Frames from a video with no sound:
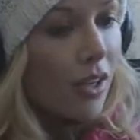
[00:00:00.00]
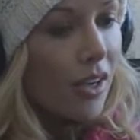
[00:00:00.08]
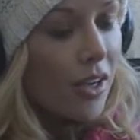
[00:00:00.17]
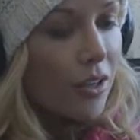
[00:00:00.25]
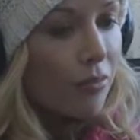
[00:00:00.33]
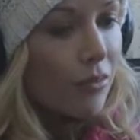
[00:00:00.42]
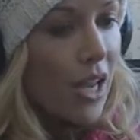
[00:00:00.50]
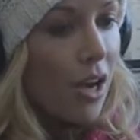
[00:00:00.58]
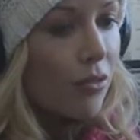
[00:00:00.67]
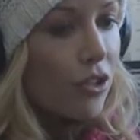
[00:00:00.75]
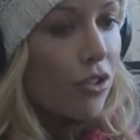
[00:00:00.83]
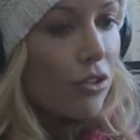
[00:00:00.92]

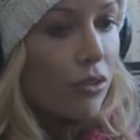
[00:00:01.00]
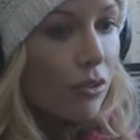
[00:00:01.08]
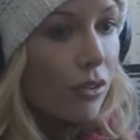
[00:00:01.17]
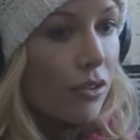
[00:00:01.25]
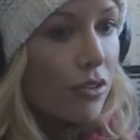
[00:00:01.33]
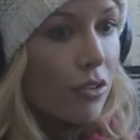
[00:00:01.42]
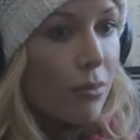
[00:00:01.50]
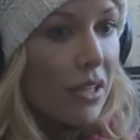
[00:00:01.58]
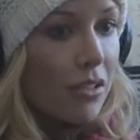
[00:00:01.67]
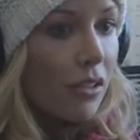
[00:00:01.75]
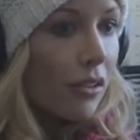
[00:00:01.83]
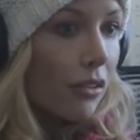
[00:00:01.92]
Now it's just girls who
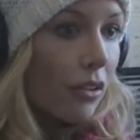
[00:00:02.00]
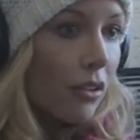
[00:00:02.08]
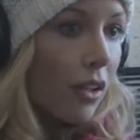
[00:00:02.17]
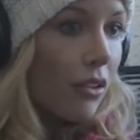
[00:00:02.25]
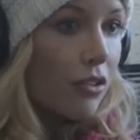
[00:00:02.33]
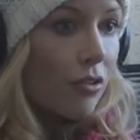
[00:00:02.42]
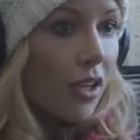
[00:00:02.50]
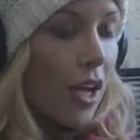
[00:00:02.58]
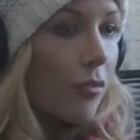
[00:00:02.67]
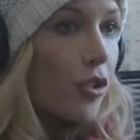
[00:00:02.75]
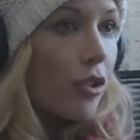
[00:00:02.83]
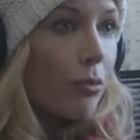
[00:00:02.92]
basically look like they're doing
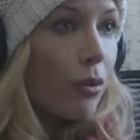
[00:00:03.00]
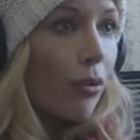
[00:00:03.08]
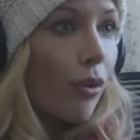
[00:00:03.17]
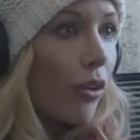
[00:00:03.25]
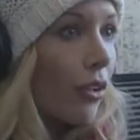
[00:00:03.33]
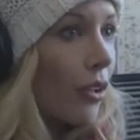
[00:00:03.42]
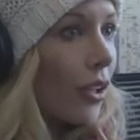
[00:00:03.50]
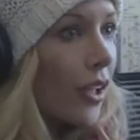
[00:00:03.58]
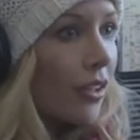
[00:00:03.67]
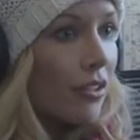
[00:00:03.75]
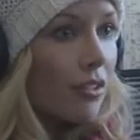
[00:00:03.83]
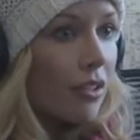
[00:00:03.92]
amateur porn
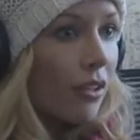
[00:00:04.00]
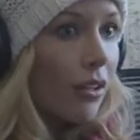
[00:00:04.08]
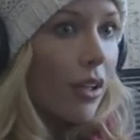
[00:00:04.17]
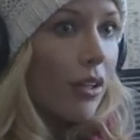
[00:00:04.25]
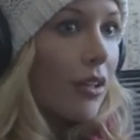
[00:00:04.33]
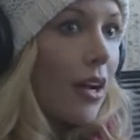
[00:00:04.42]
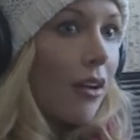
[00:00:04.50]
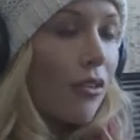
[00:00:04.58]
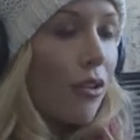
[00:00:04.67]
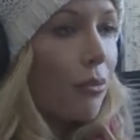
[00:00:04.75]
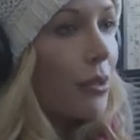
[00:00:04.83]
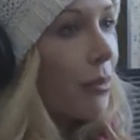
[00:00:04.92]
and they're in and out in 3